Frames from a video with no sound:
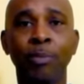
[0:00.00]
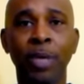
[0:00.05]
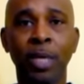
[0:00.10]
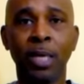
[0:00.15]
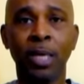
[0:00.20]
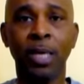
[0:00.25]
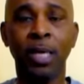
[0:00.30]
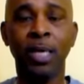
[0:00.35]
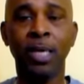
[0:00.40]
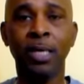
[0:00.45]

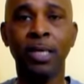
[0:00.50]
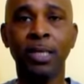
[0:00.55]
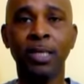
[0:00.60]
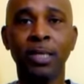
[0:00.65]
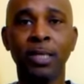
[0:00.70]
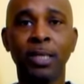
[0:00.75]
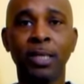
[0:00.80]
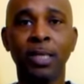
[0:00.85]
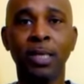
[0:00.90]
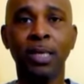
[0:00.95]

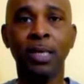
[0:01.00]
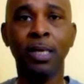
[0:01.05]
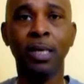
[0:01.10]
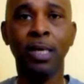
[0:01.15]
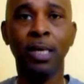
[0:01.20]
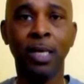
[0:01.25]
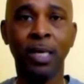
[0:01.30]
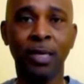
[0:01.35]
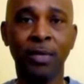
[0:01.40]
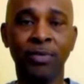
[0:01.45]
because
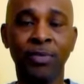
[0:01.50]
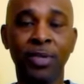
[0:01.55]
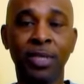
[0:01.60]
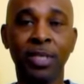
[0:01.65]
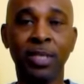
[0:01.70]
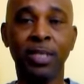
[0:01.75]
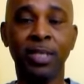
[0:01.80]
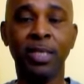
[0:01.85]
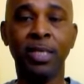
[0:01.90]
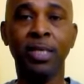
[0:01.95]
of a
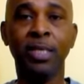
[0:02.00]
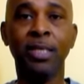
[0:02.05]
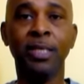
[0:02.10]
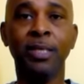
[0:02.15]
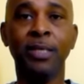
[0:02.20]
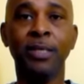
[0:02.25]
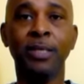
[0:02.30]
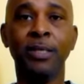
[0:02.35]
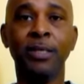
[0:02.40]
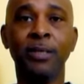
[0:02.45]

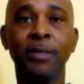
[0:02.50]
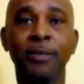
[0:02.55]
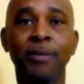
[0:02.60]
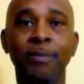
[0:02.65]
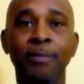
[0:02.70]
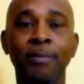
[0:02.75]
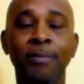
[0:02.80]
disease.